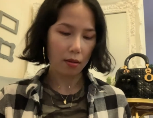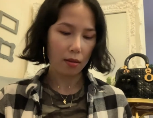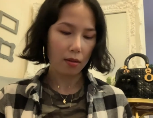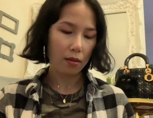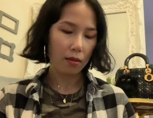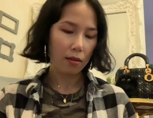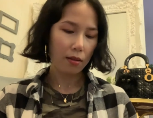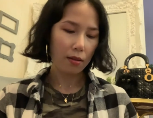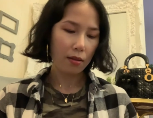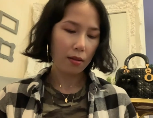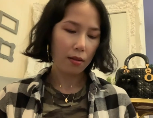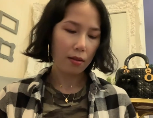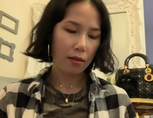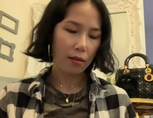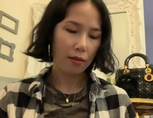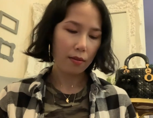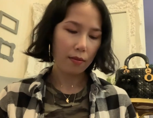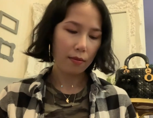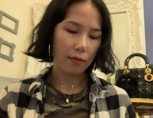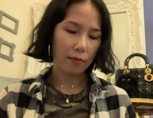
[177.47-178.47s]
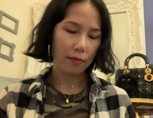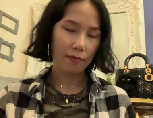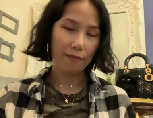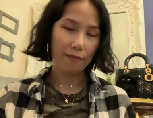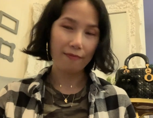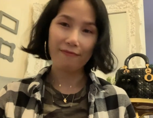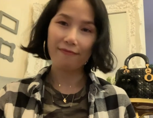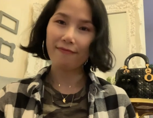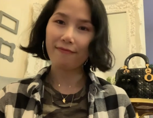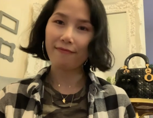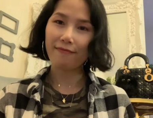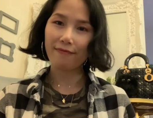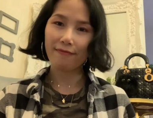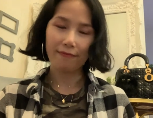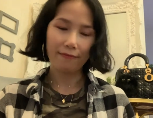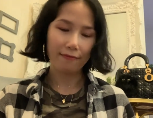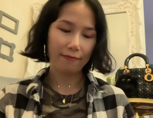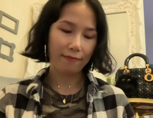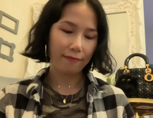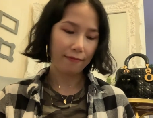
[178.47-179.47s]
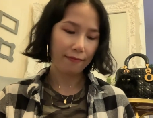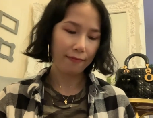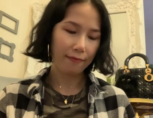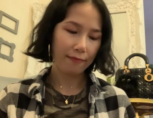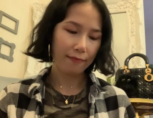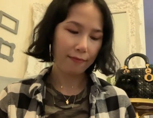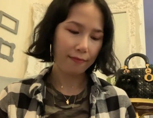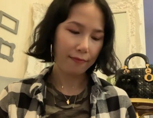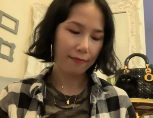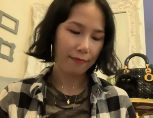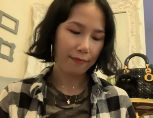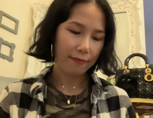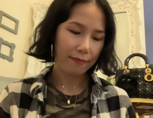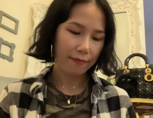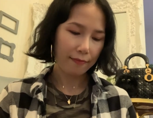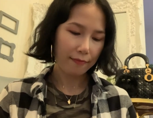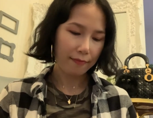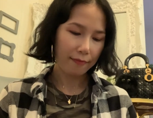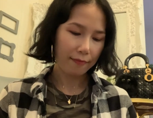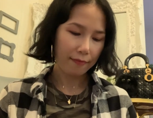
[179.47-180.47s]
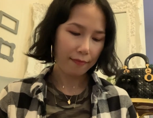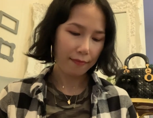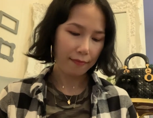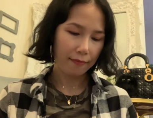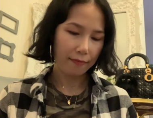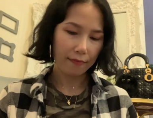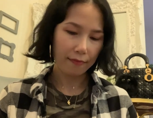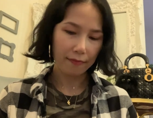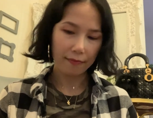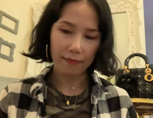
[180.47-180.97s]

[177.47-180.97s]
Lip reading: No one is speaking in this clip.